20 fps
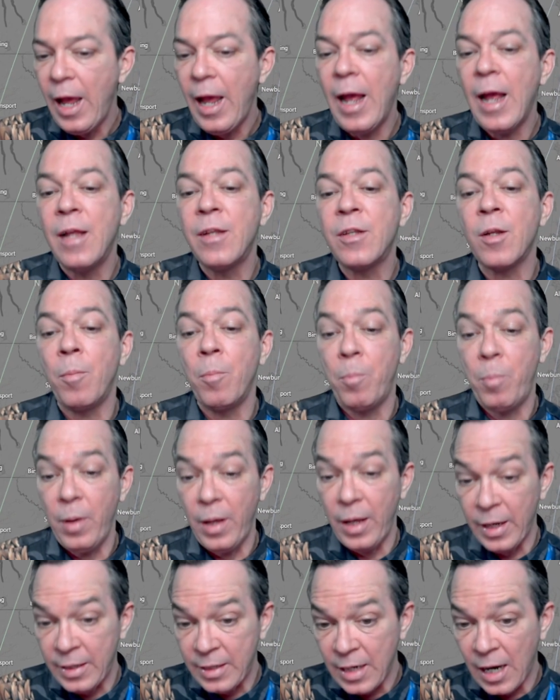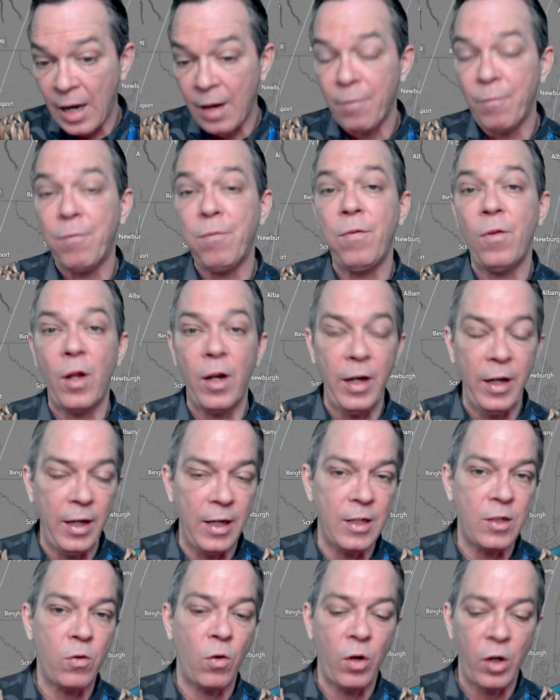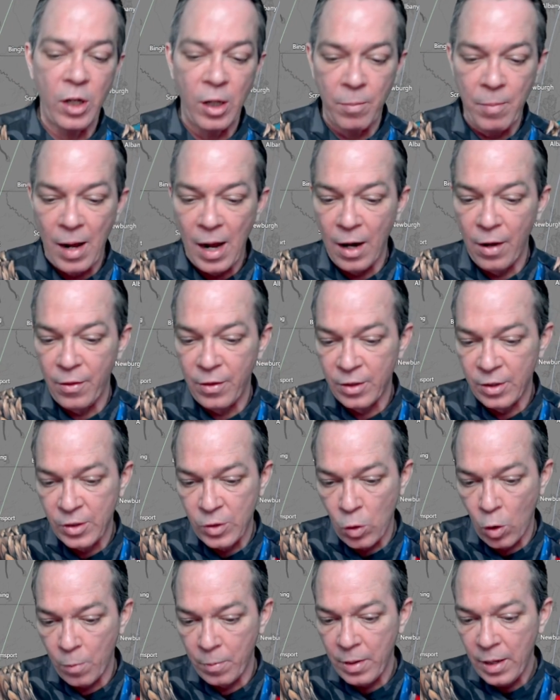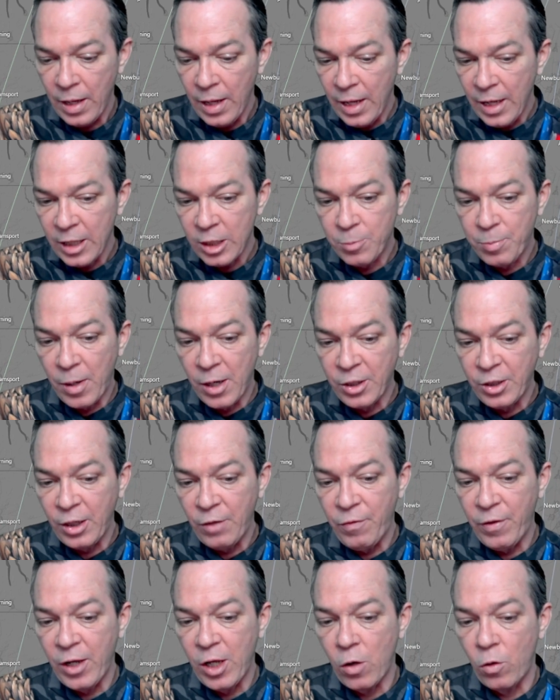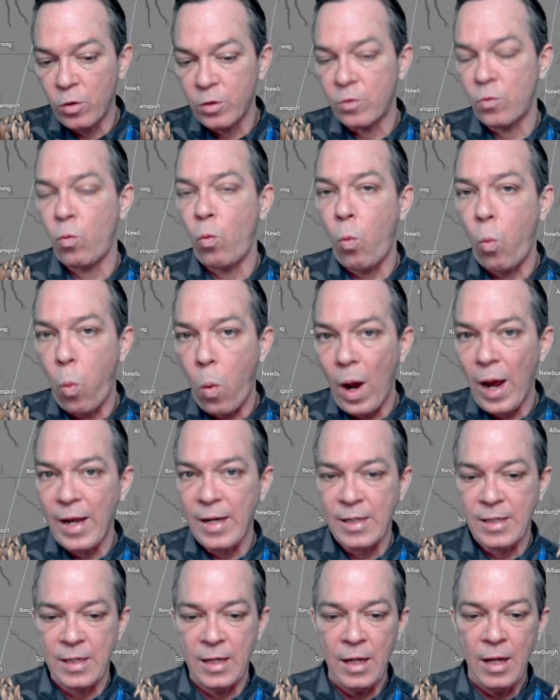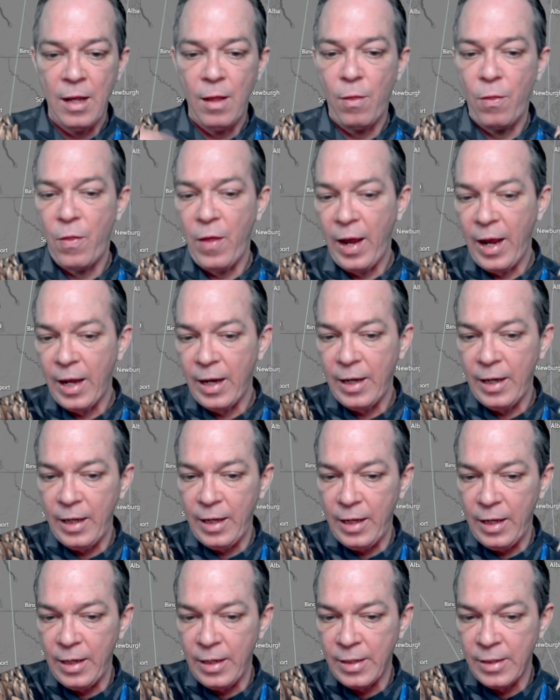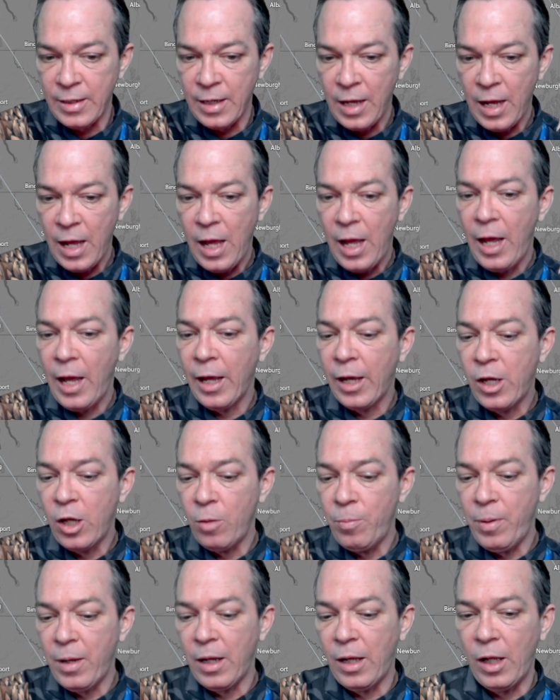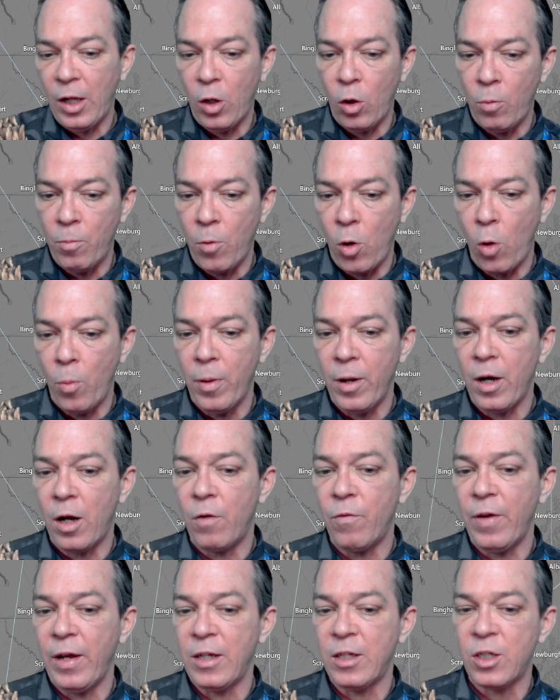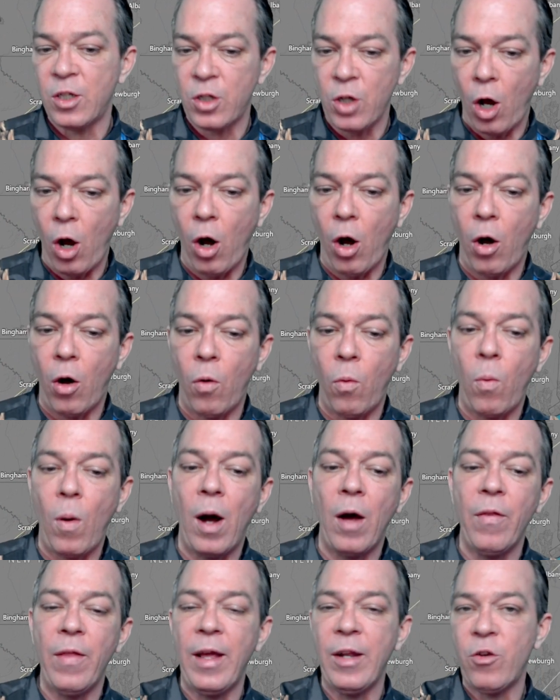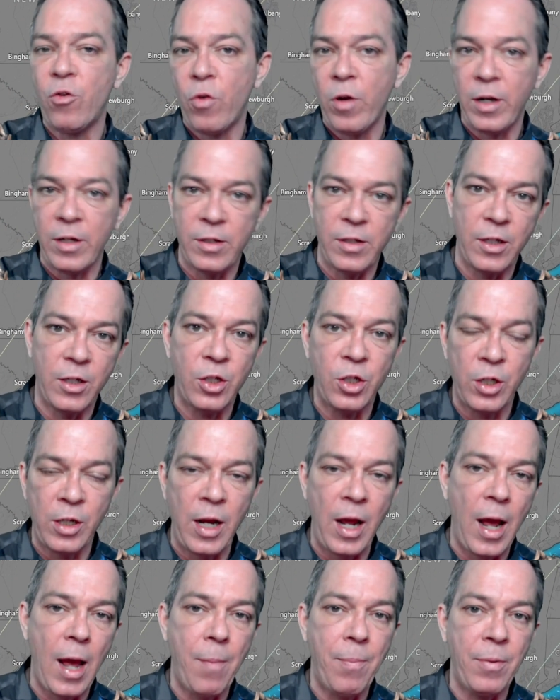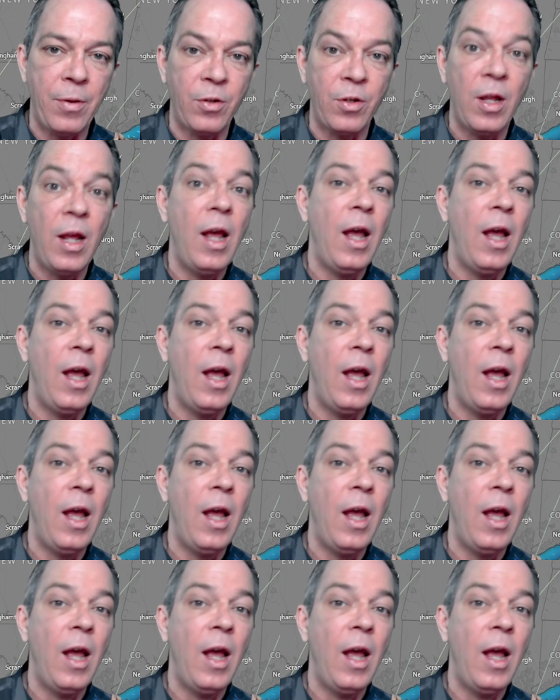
And some big time flooding is going to come out of this storm, especially if it goes west than east. It could be a little moment of a stall while that transition happens,